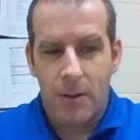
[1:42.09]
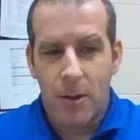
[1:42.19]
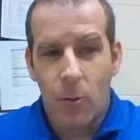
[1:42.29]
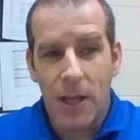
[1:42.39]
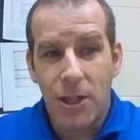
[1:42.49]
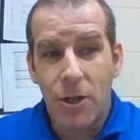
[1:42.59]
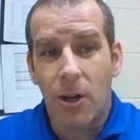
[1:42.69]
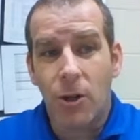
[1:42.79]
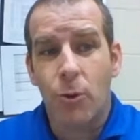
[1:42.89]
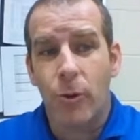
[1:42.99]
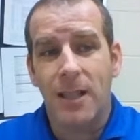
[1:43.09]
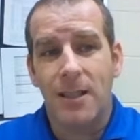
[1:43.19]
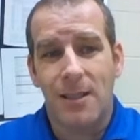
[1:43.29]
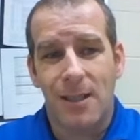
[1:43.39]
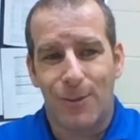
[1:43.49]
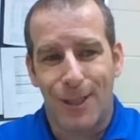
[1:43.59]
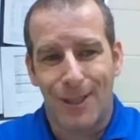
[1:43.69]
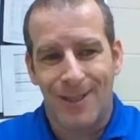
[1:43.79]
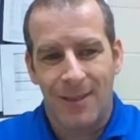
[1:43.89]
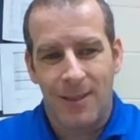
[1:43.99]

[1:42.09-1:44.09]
So when you are treating someone,